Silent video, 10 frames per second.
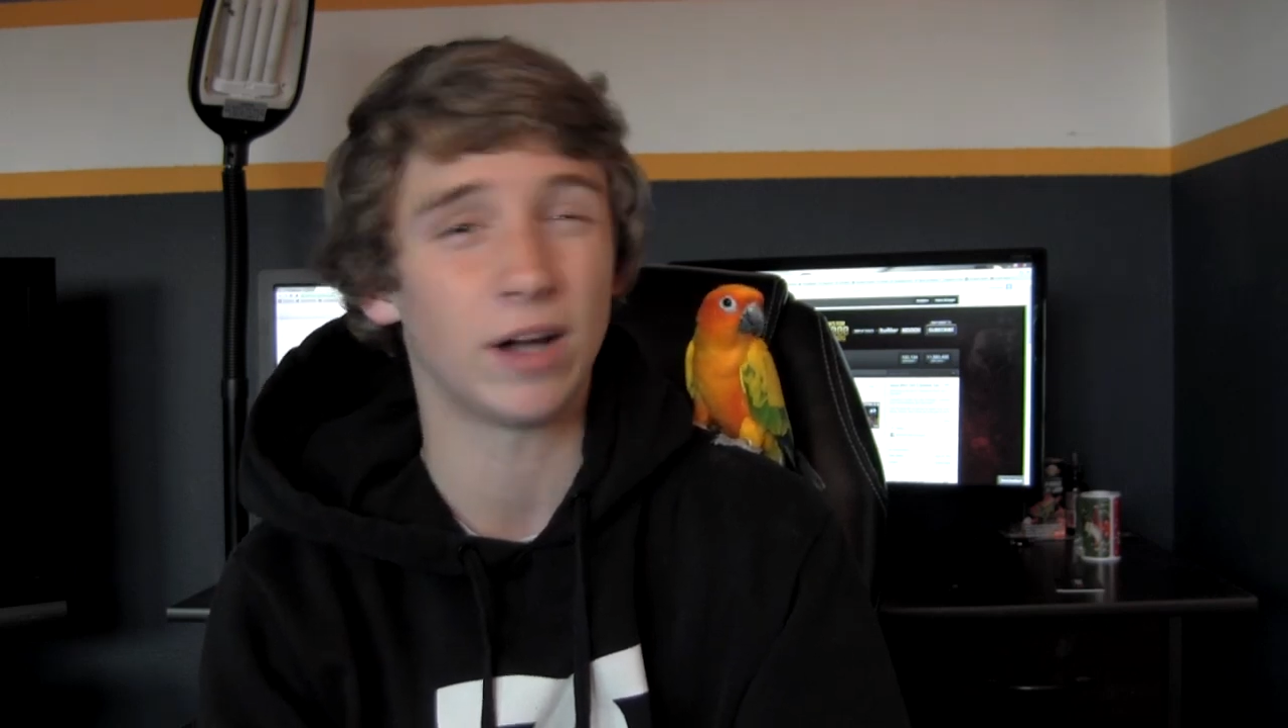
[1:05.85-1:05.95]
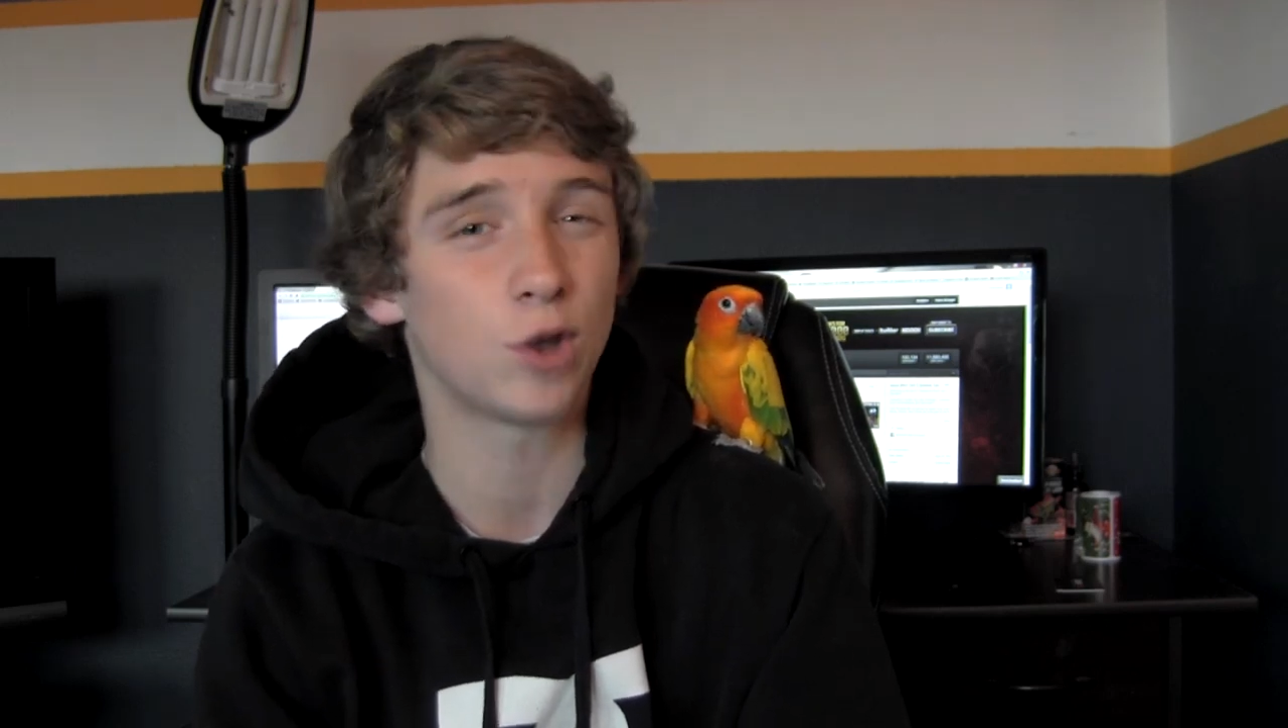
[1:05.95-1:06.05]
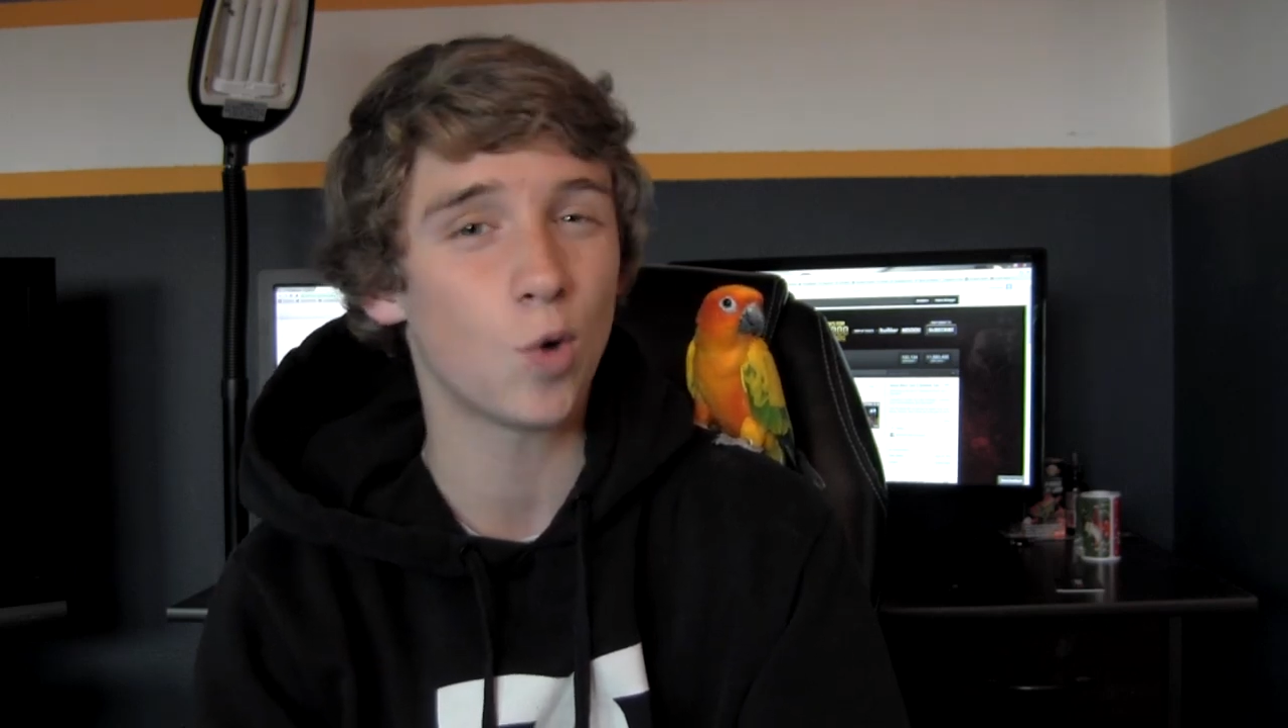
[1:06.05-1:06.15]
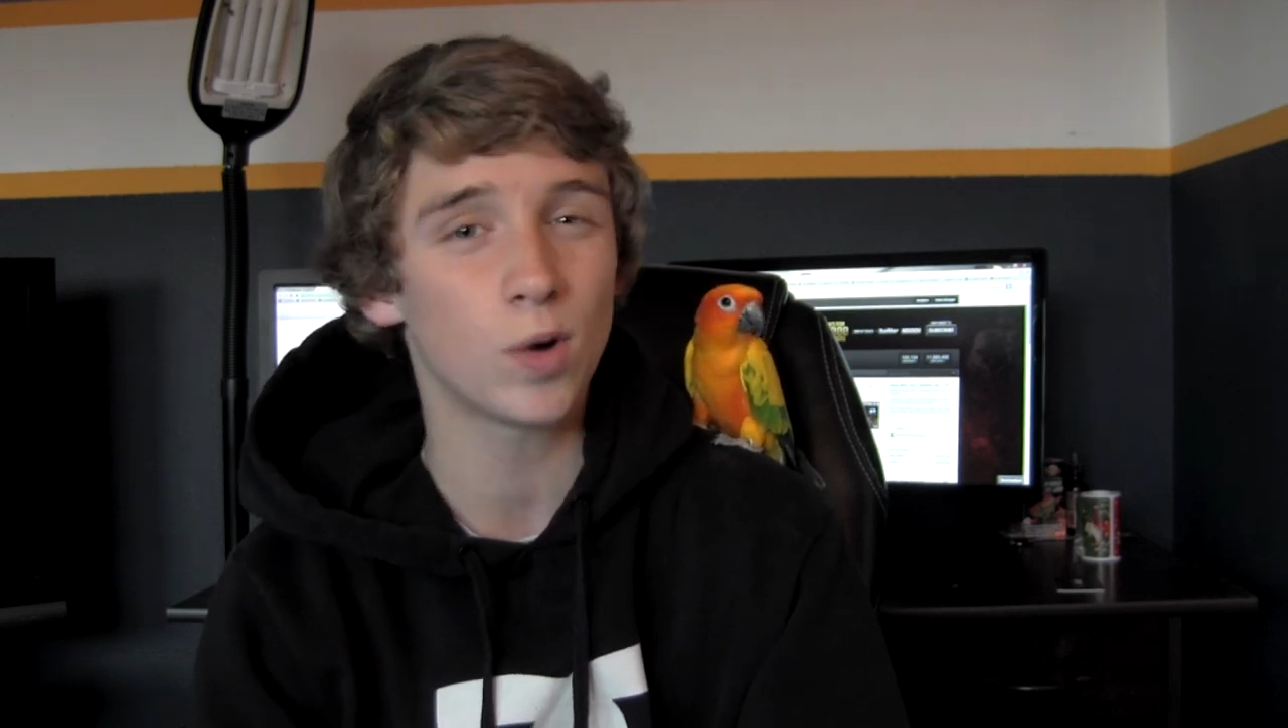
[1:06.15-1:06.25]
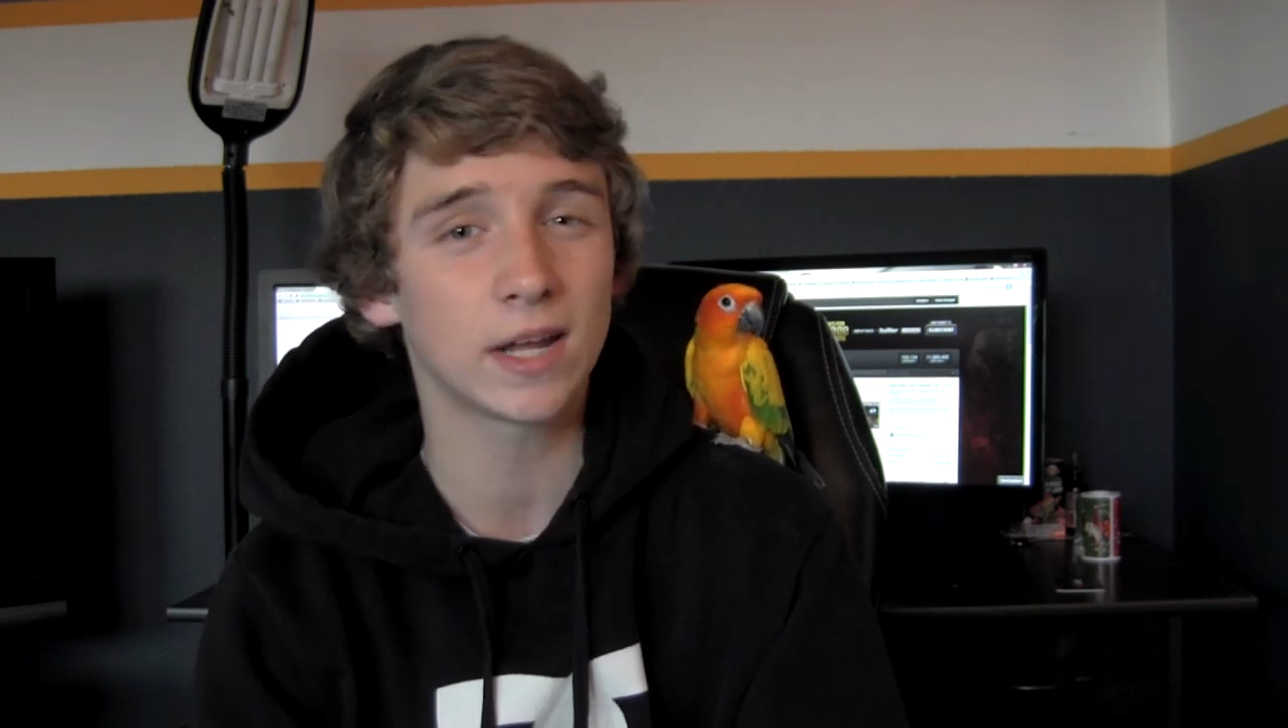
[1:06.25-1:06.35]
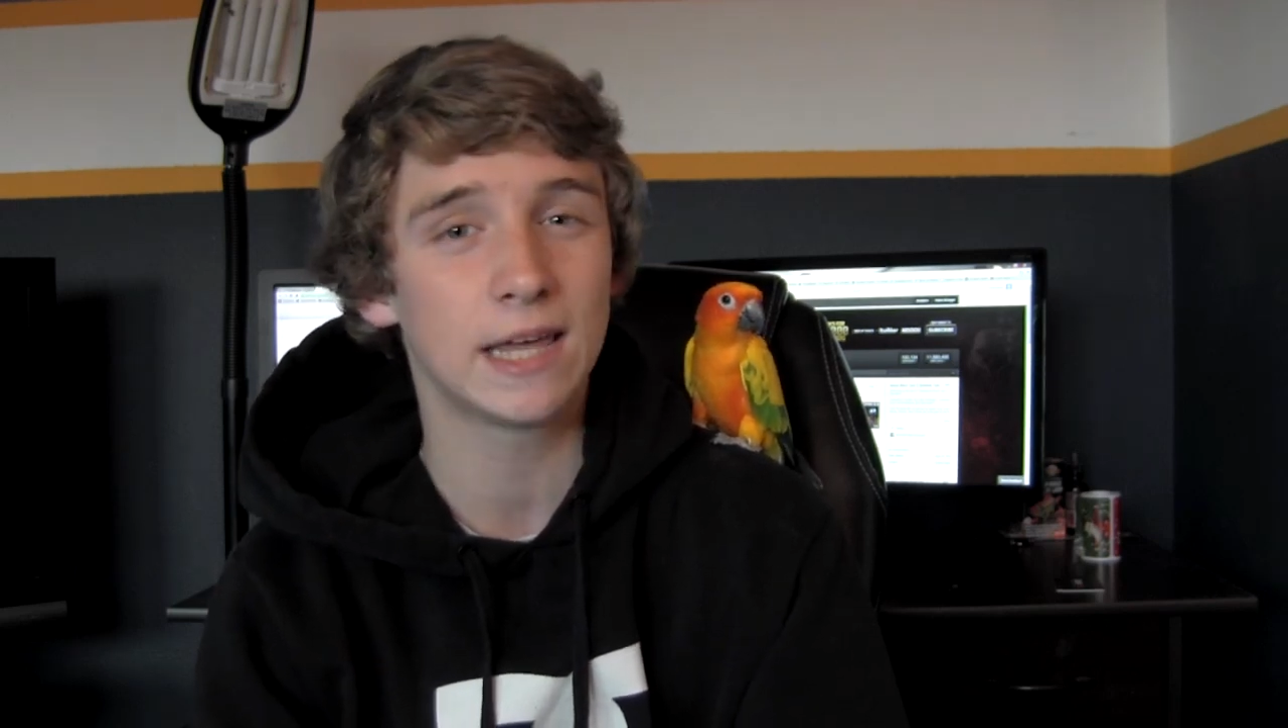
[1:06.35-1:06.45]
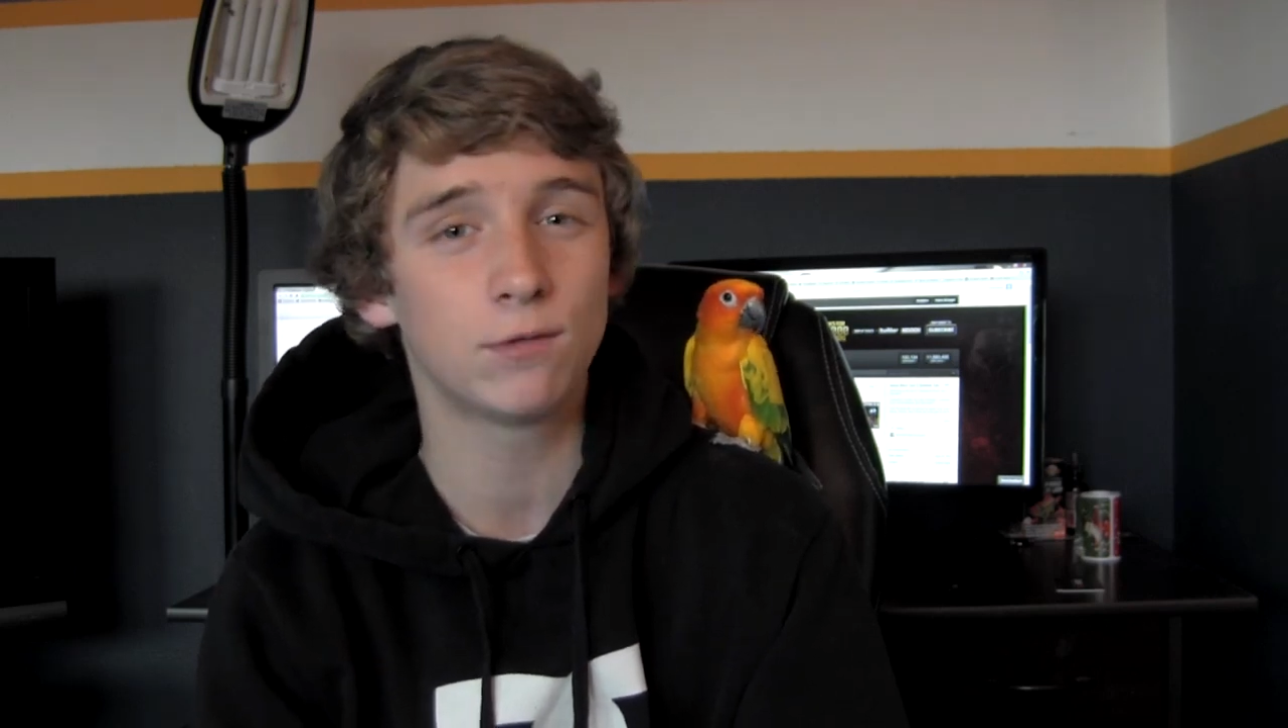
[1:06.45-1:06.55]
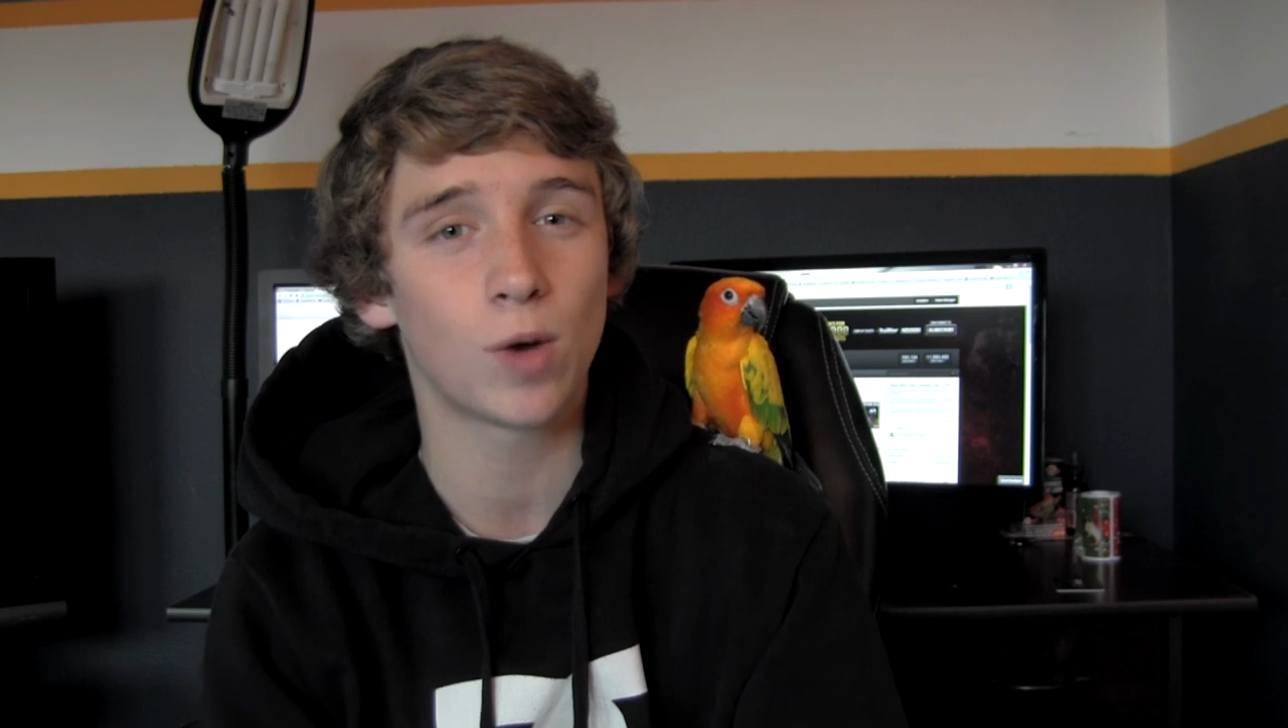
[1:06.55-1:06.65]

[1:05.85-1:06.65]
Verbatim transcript: I don't want to give